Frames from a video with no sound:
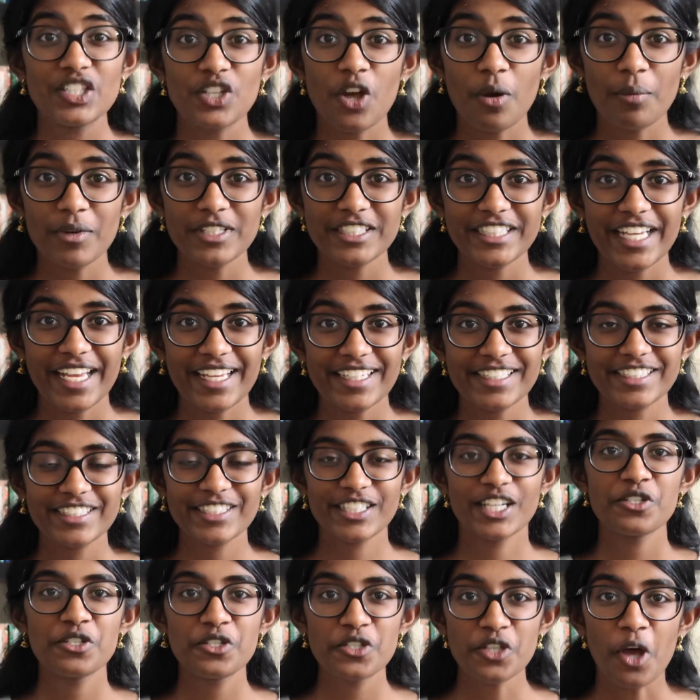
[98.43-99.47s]
So much
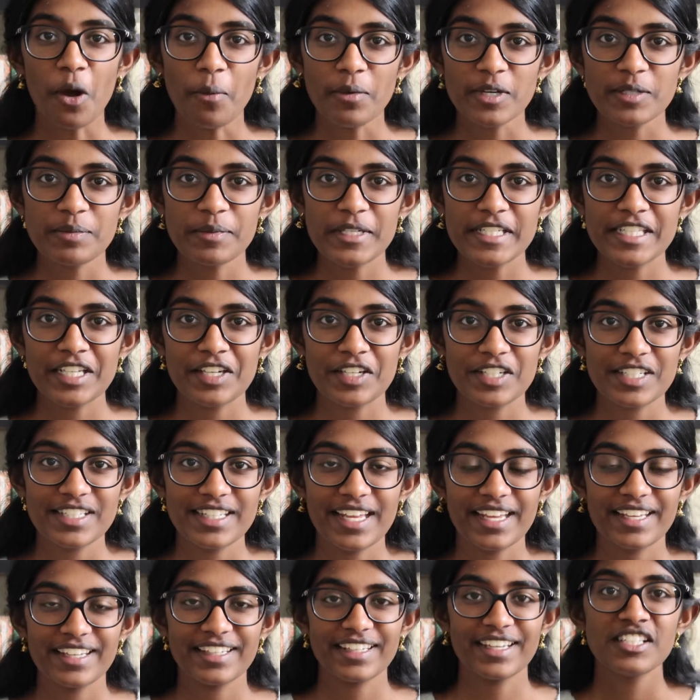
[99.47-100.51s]
angst, so much
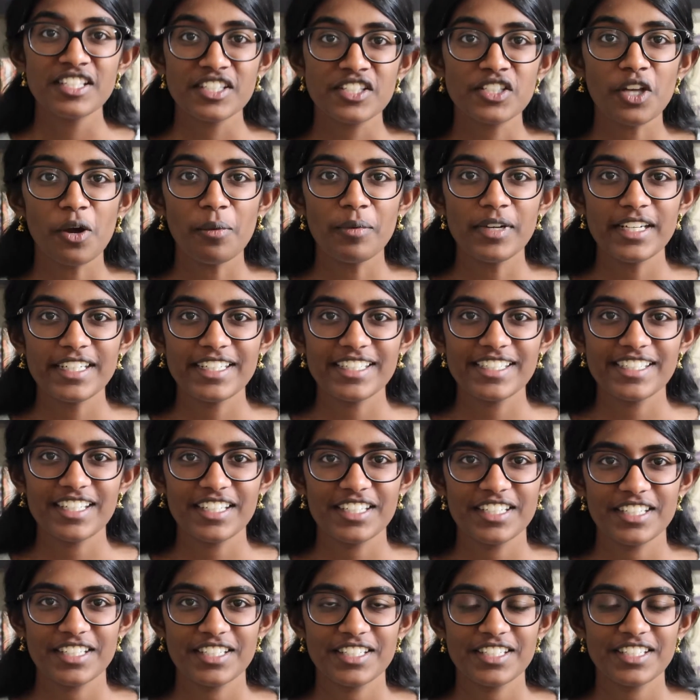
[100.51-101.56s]
misunderstanding, so many
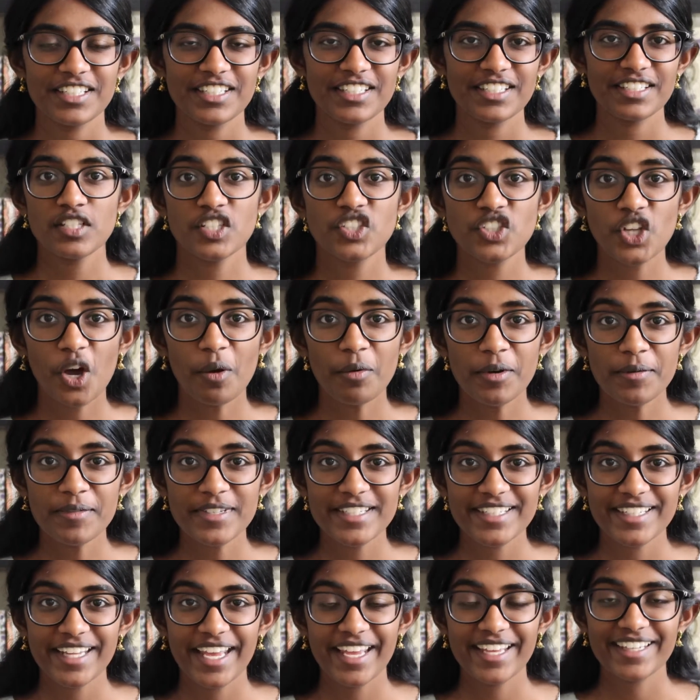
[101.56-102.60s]
decisions, so
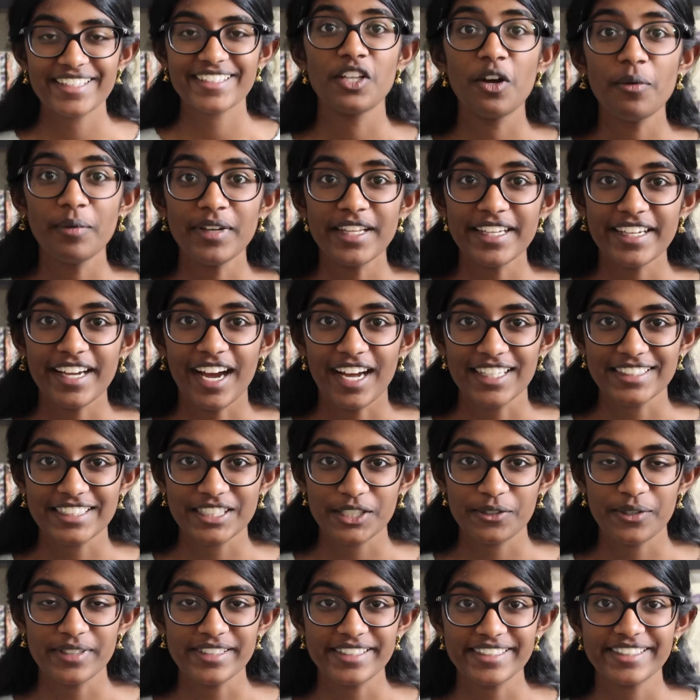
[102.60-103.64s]
many mistakes, so many
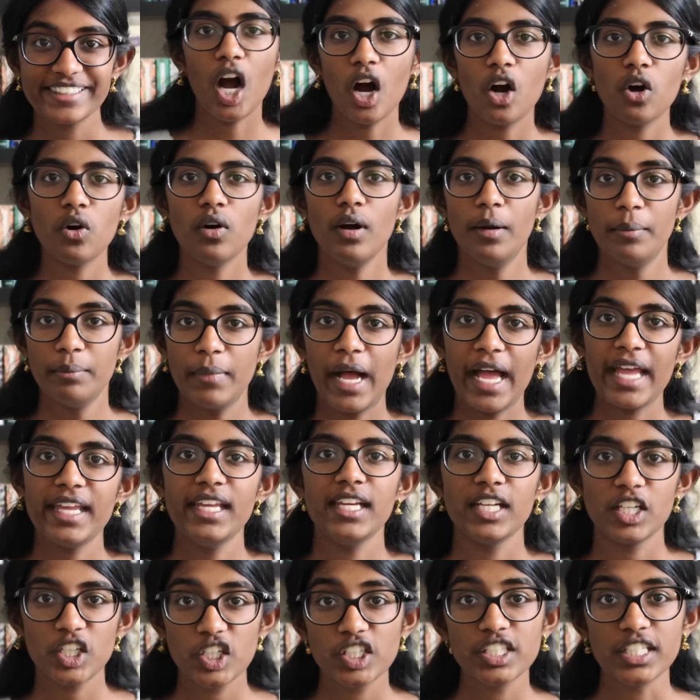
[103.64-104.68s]
consequences. Oh
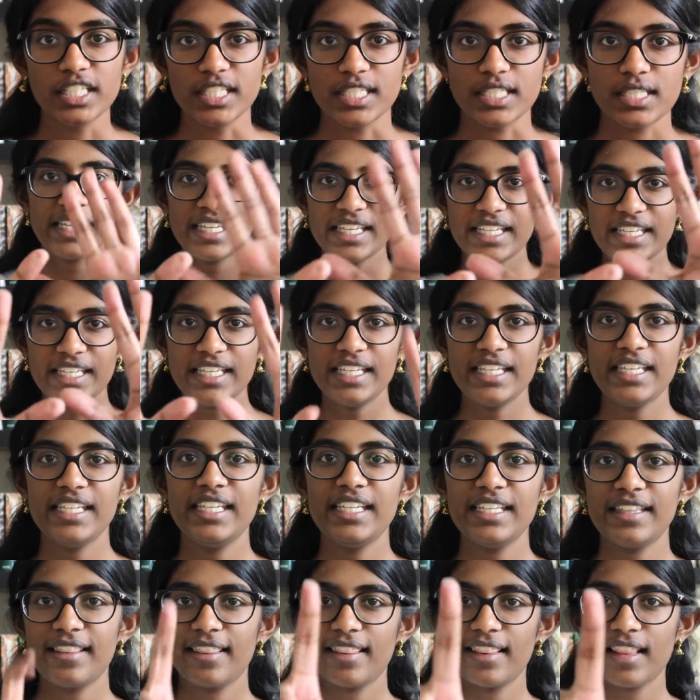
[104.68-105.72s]
my goodness.
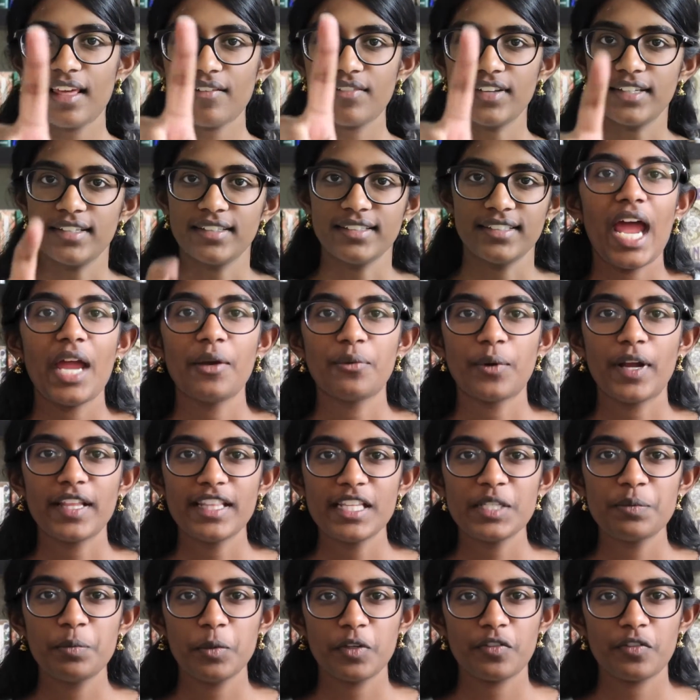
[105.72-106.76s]
11. I read
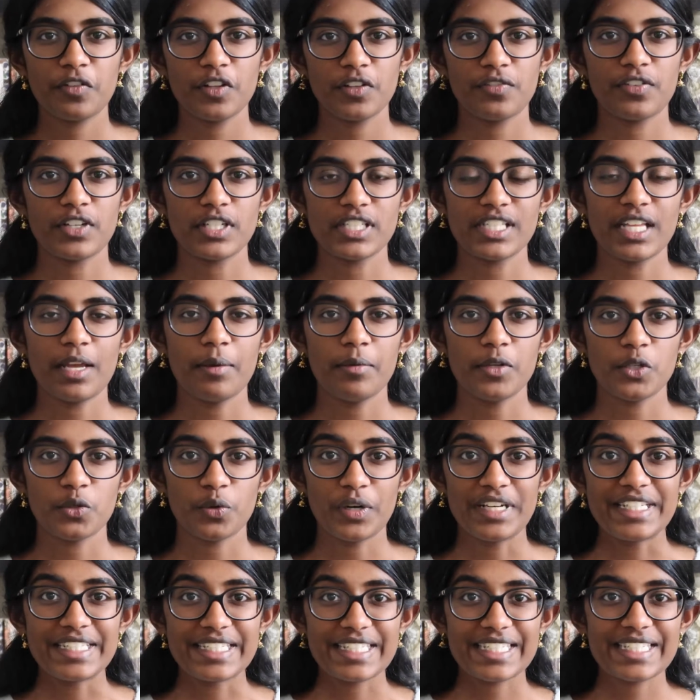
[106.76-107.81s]
this book for the first time in
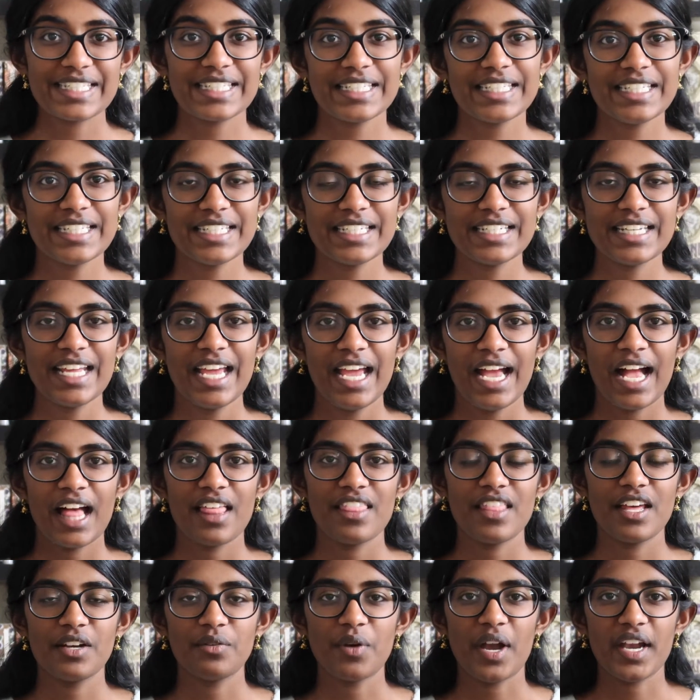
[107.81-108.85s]
2016
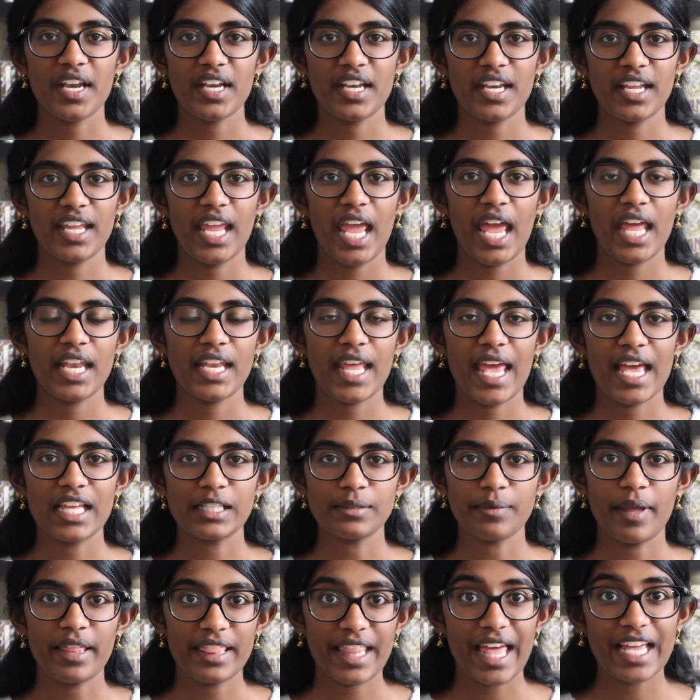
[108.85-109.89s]
and then read it again
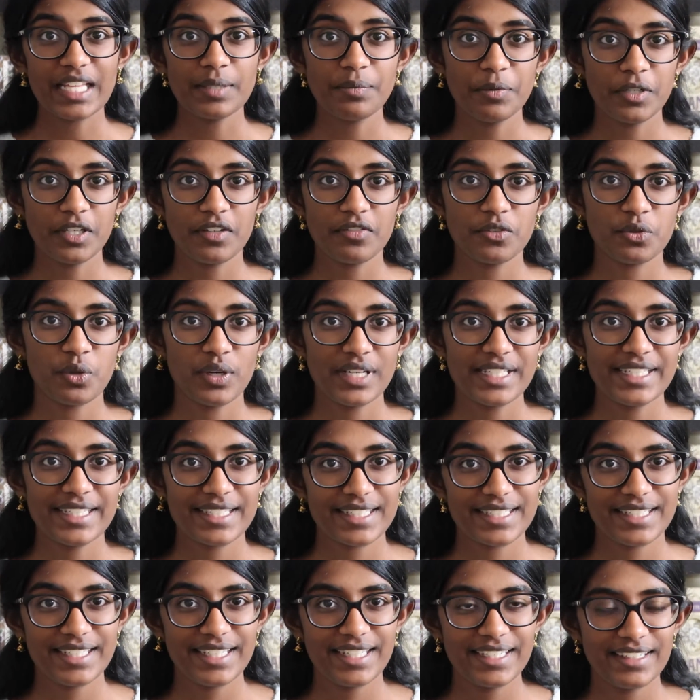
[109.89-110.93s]
as my last book of
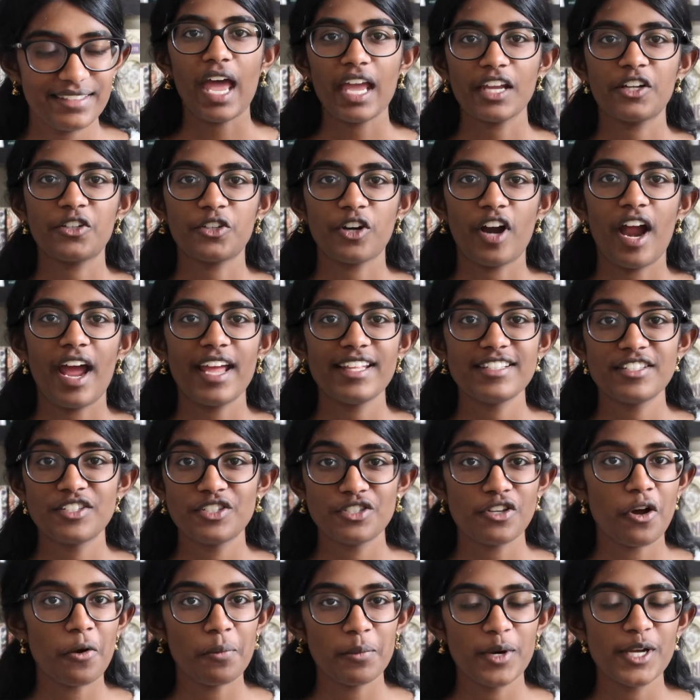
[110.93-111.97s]
2016. I cried
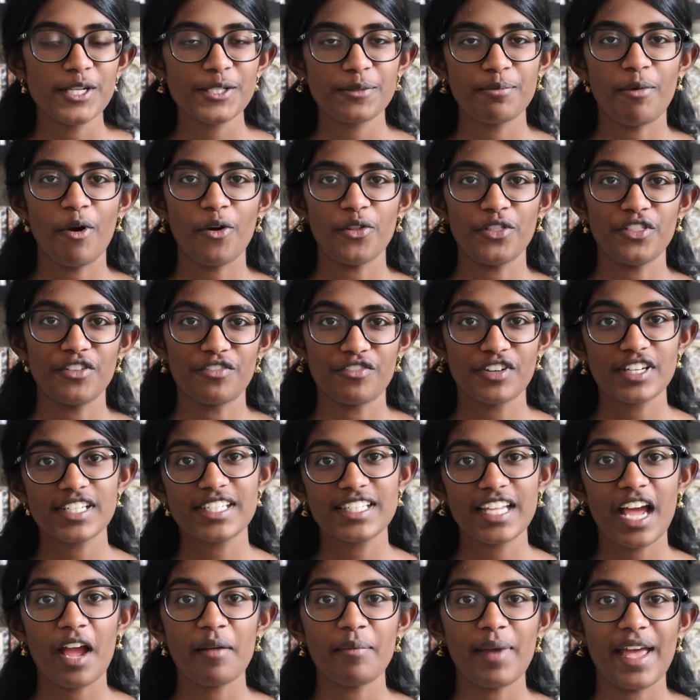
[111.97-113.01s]
so much both the
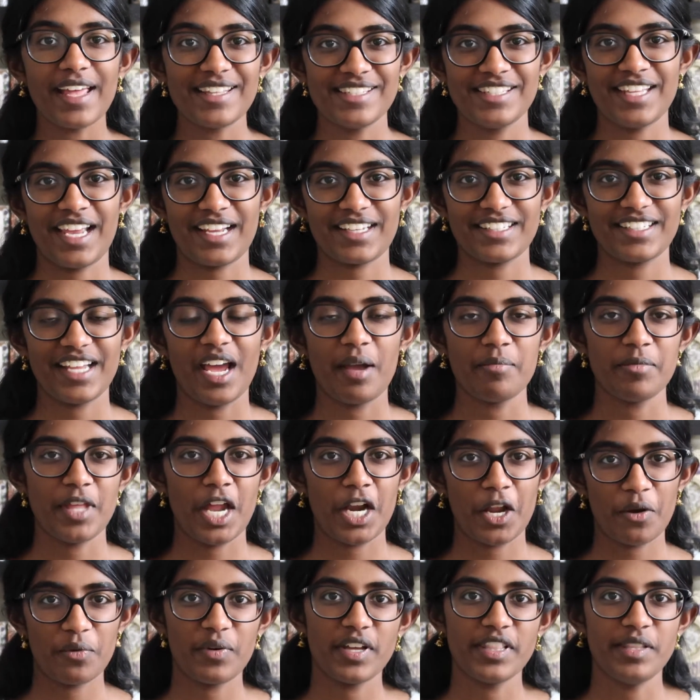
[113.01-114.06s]
first time and second time
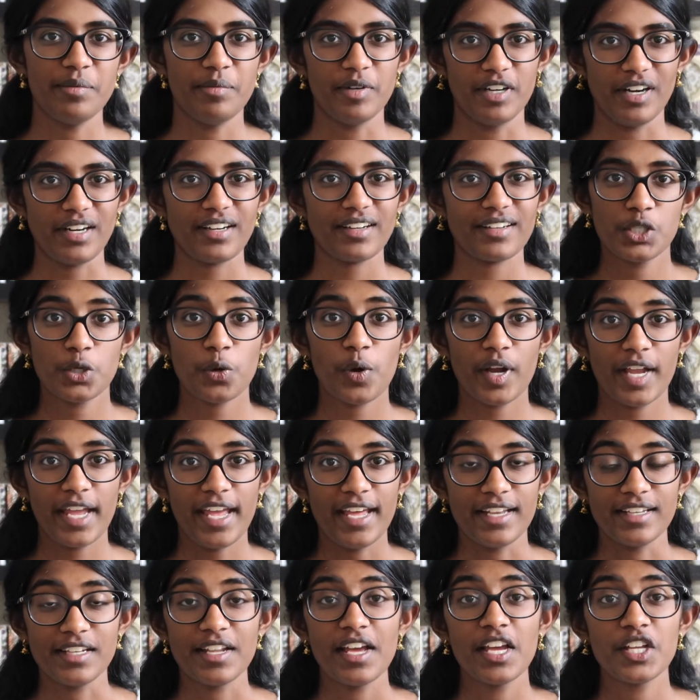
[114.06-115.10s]
that I read the book. So
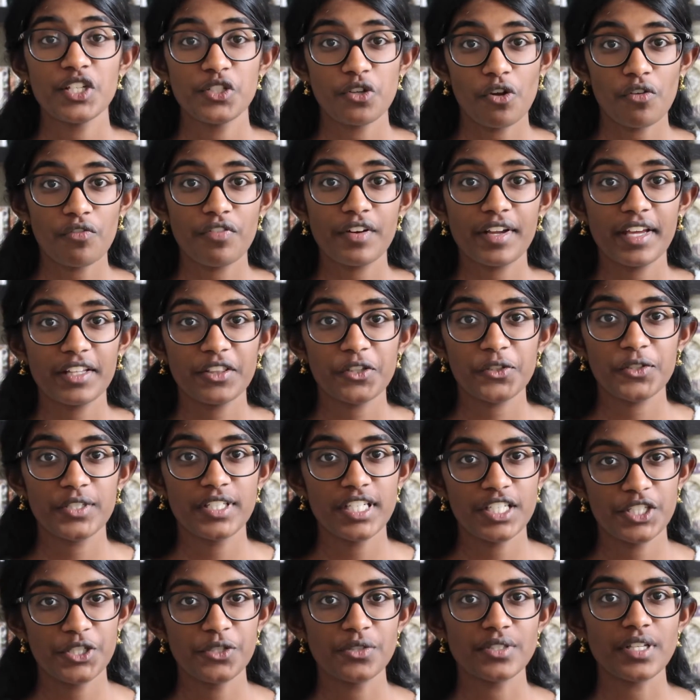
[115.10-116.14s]
again, don't forget those
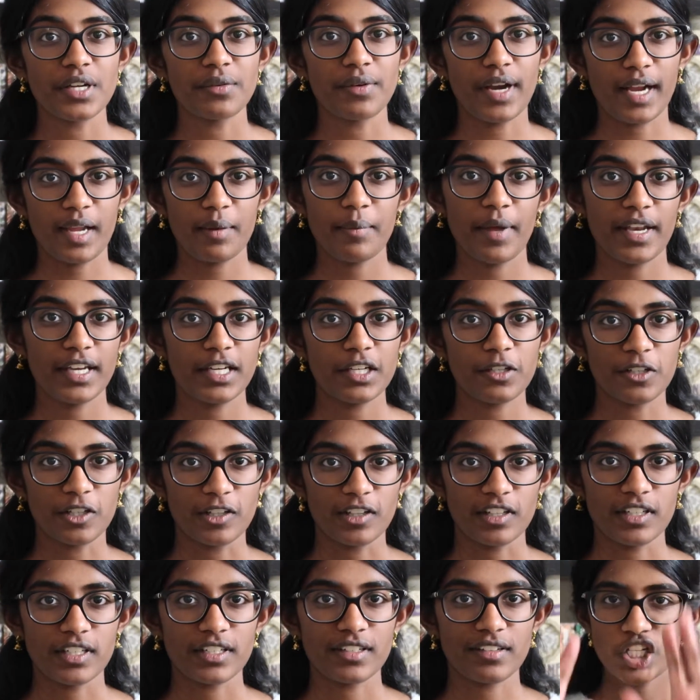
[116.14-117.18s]
tissues I recommended
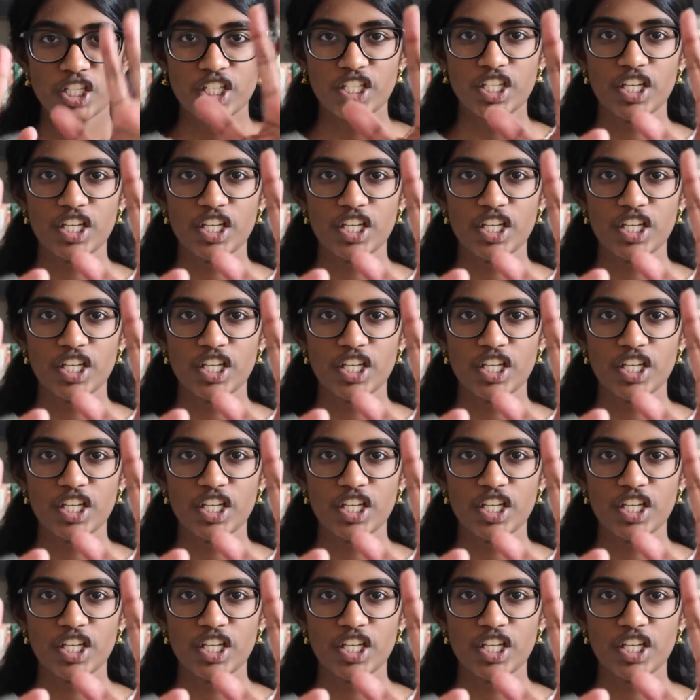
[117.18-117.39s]
earlier.